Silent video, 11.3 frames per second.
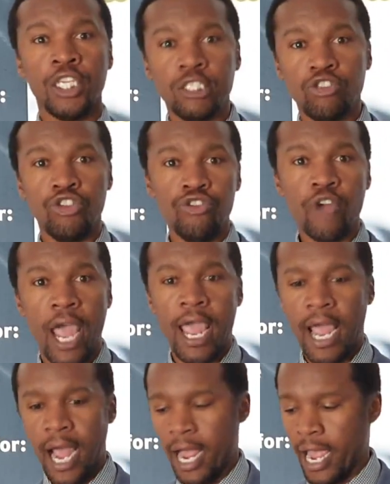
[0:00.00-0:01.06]
Do you
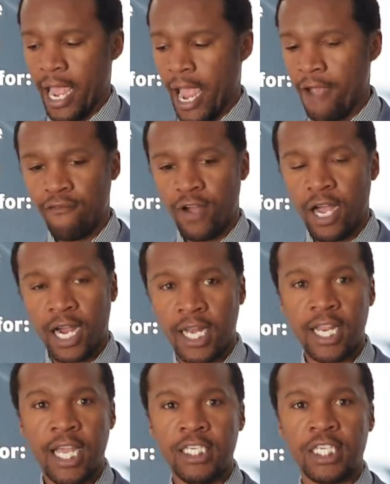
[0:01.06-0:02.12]
have a
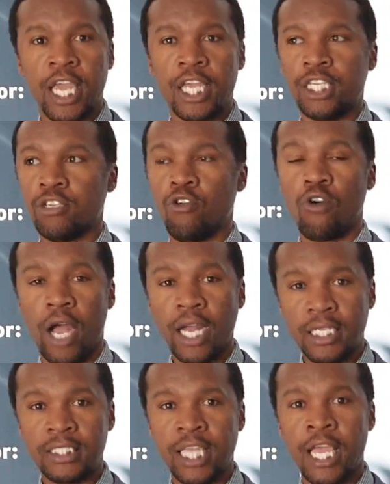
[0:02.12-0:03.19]
clear indication or
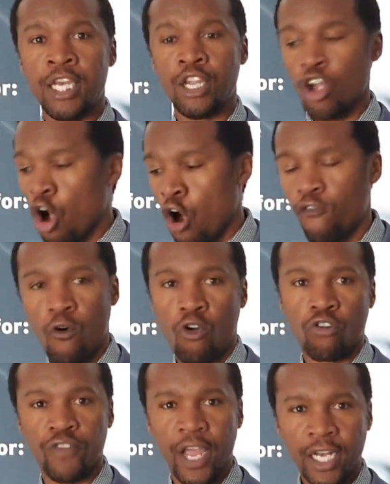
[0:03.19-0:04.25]
understanding of all
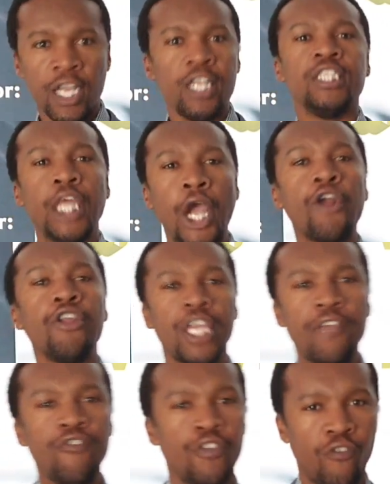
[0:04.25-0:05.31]
of that? They're going to
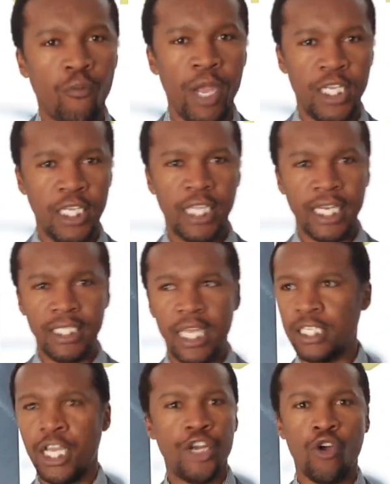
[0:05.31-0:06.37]
give you information that
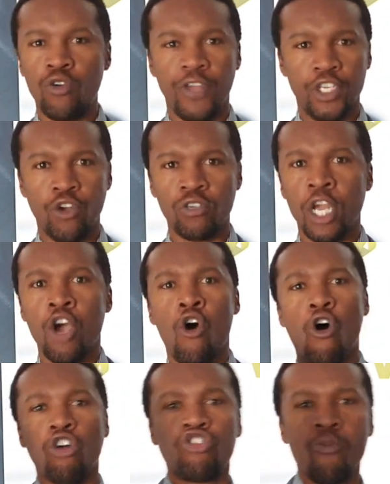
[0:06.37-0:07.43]
says no, they don't.
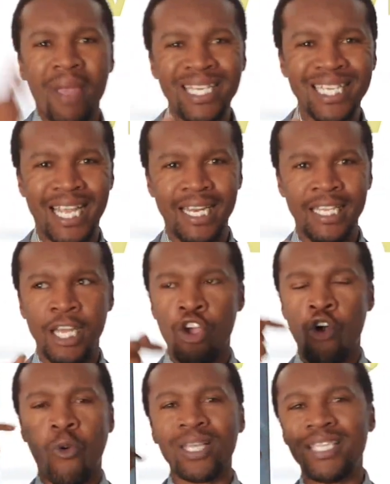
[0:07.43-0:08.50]
Automatically,
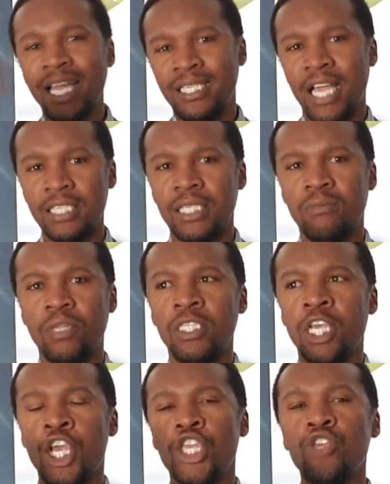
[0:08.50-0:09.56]
what that does, it means
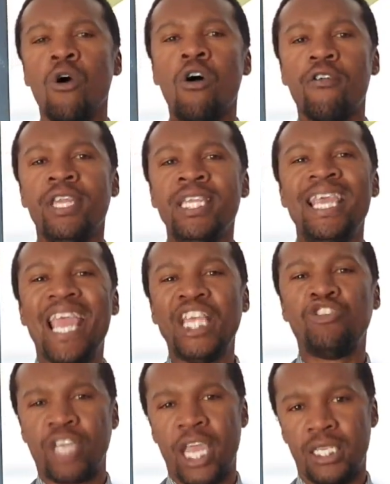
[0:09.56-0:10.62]
you're already
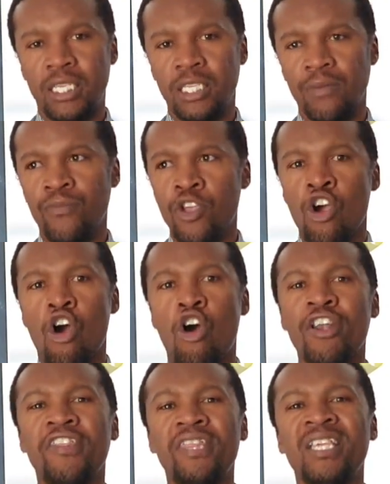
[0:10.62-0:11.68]
educating them
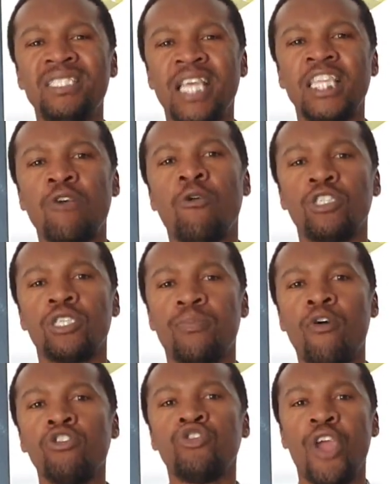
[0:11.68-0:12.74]
on things that they were
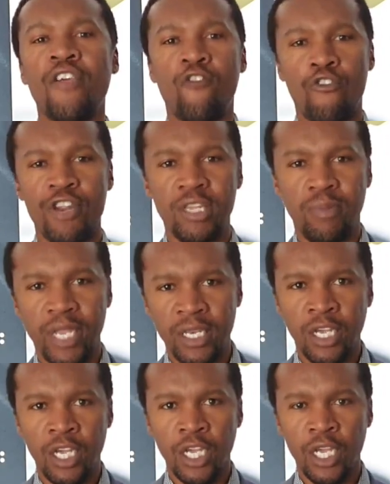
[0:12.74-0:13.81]
supposed to have already been